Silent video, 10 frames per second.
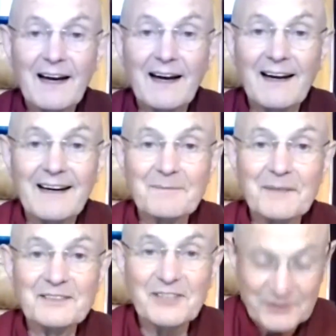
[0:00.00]

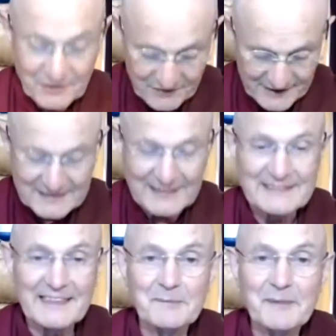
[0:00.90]
But just to finish
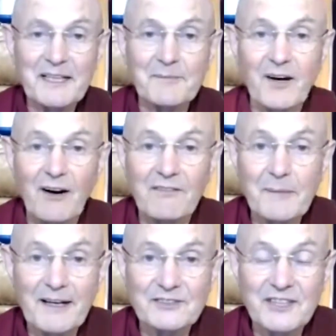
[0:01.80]
this little bit off
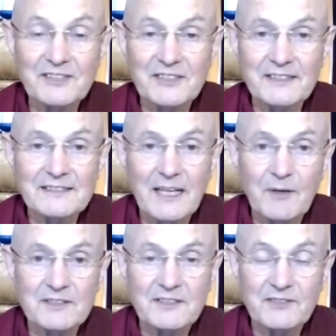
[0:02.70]
about judges, there
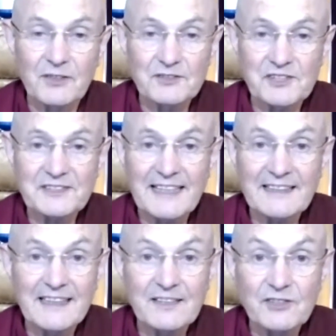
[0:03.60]
was, of course, a
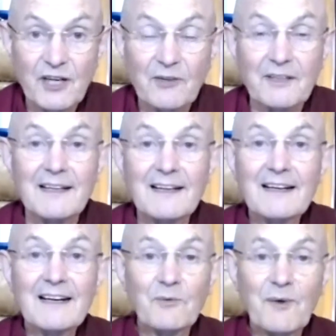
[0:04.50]
standing joke
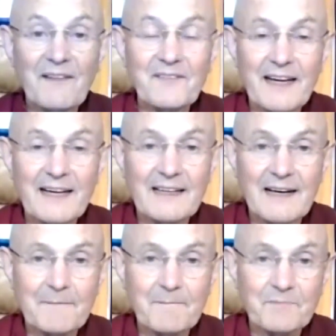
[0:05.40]
when
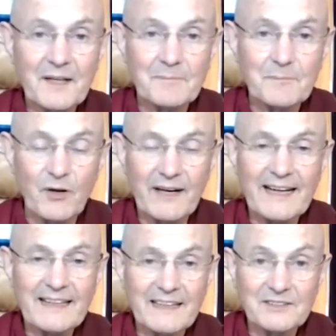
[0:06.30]
they brought
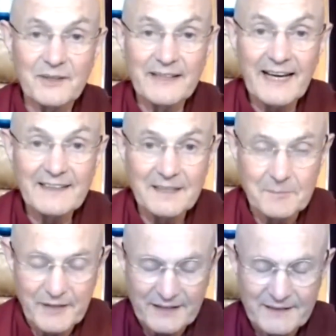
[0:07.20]
hanging to an end
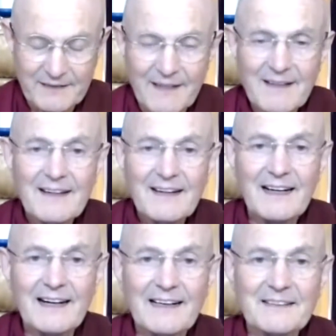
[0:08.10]
in Britain.
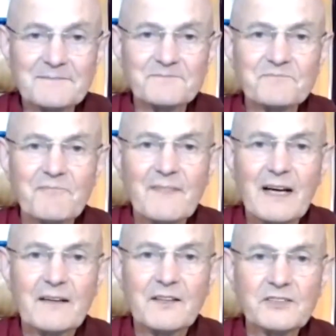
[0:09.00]

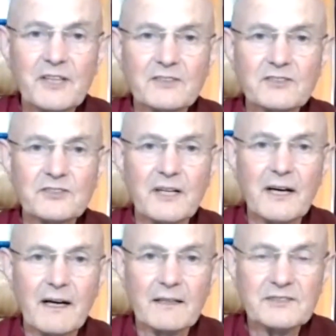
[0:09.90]
The judge
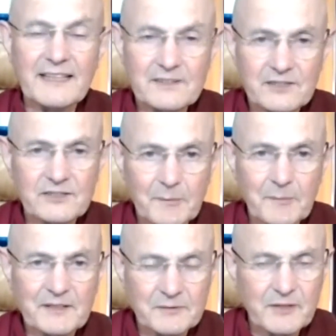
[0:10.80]
sentenced
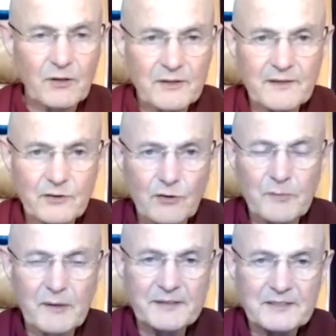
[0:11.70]
somebody,
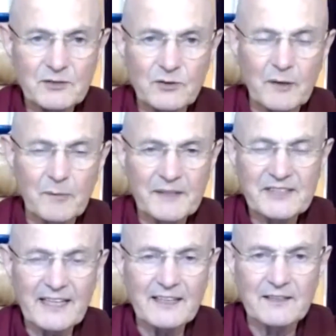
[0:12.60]
you will be
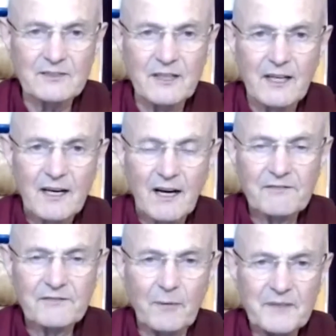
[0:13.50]
taken
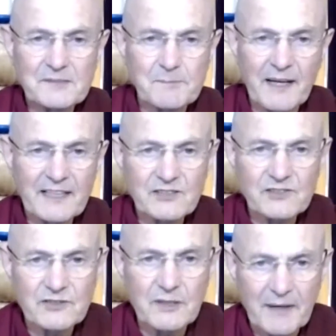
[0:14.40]
from this
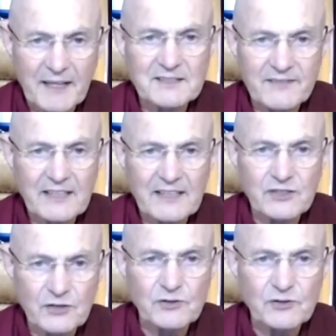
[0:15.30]
place to the place of
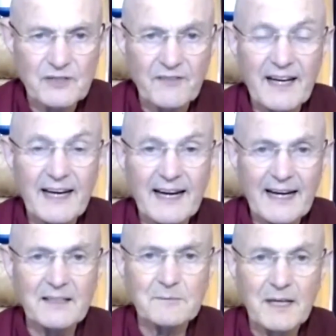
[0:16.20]
execution, and there
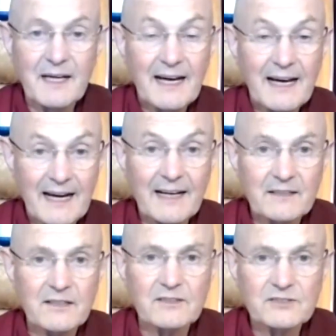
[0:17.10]

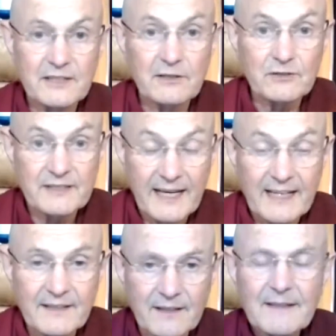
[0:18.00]
hanged until
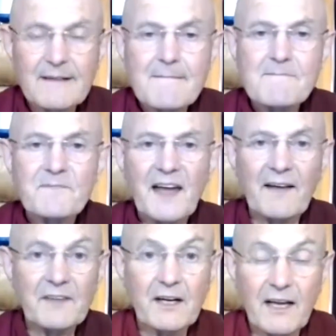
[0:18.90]
dead.
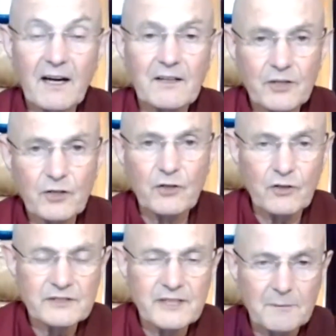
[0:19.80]
And the clerk of the
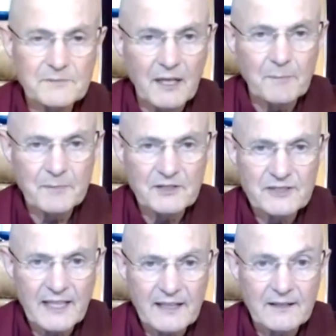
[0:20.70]
court jumped up
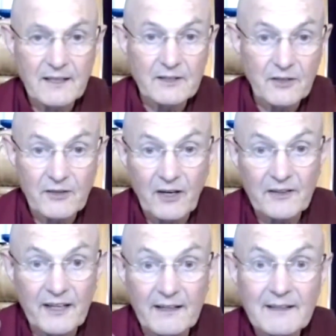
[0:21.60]
and said, Your
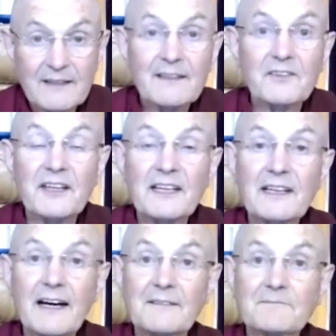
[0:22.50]
Honor,
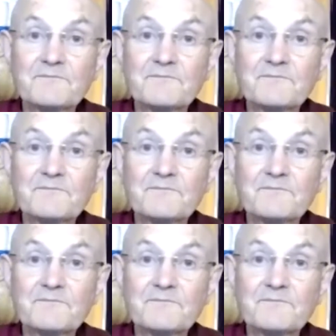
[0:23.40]
the